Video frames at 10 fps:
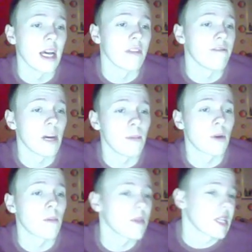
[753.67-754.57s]
And
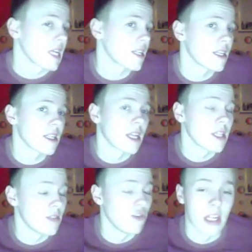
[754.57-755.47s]
Vileplume, like I
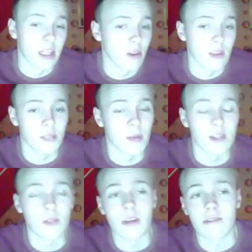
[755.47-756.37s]
said, I really don't
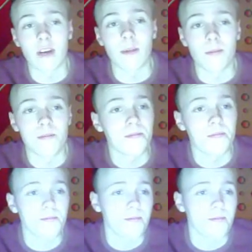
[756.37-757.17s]
expect him to bring Vileplume.